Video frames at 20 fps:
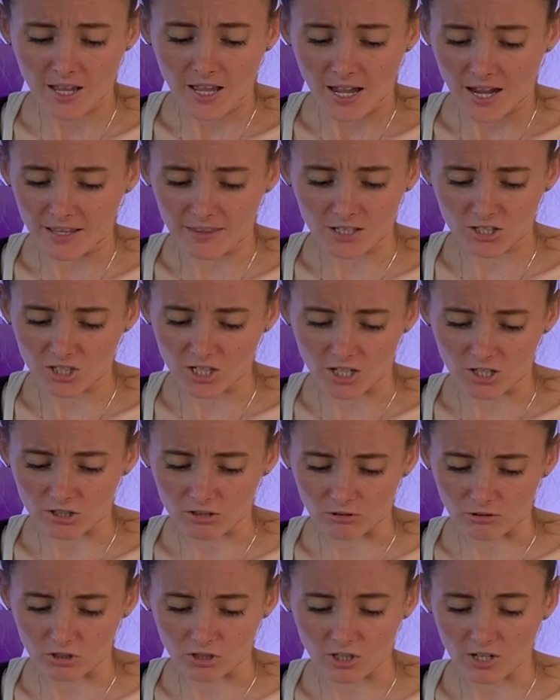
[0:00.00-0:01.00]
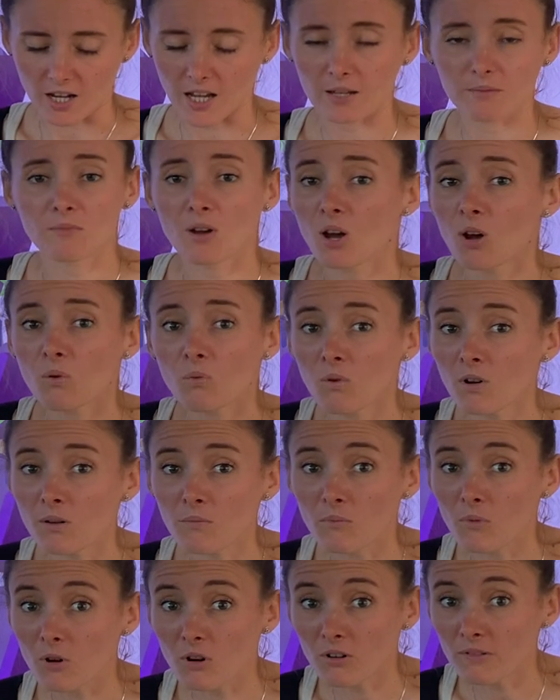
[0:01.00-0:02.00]
and the Jigsaw Chime. What
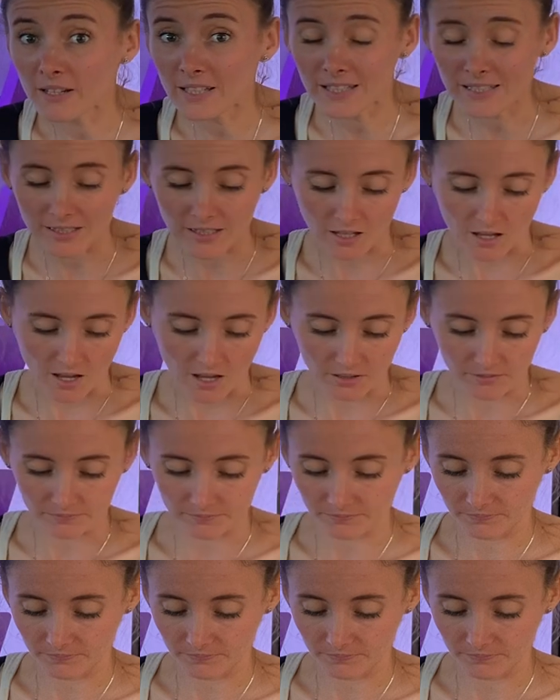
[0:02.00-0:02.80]
more is there?